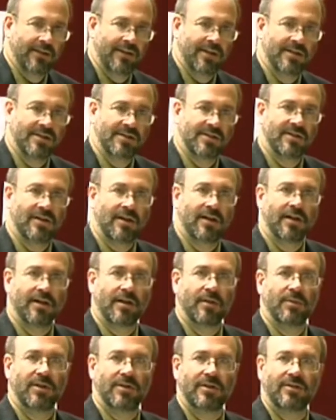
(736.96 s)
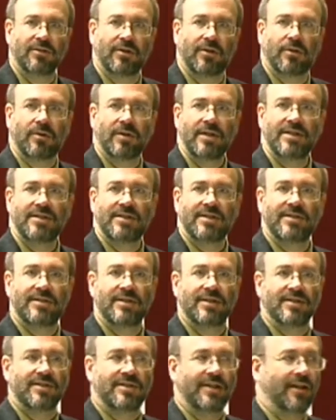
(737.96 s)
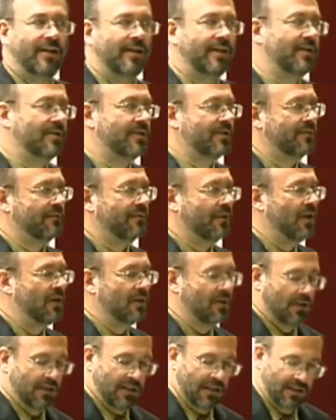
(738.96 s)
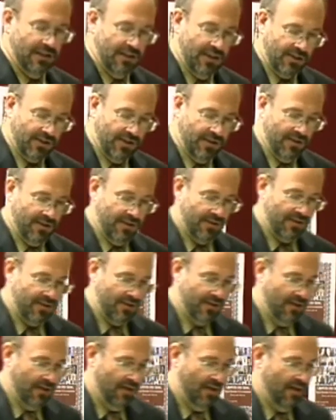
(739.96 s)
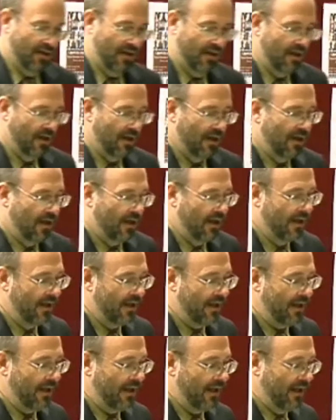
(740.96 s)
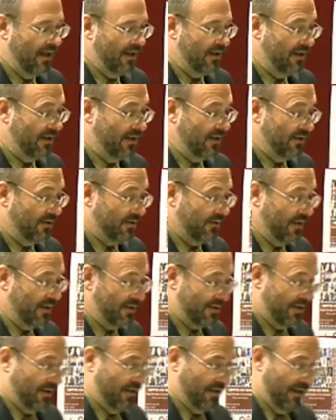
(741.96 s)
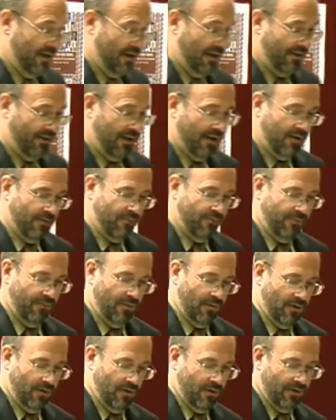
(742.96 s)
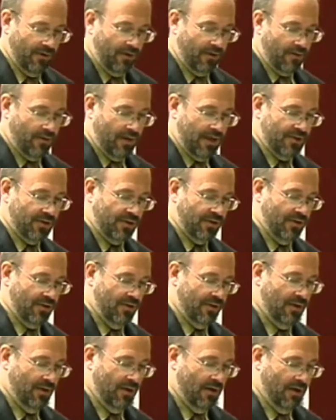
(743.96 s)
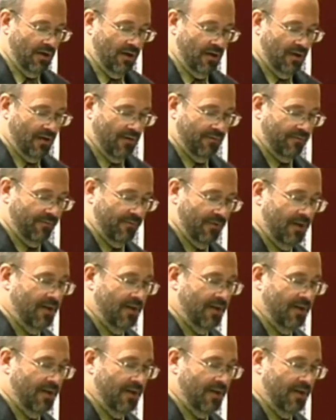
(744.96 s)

This argument increases the salience of local conditions, and interestingly, I think, for the question of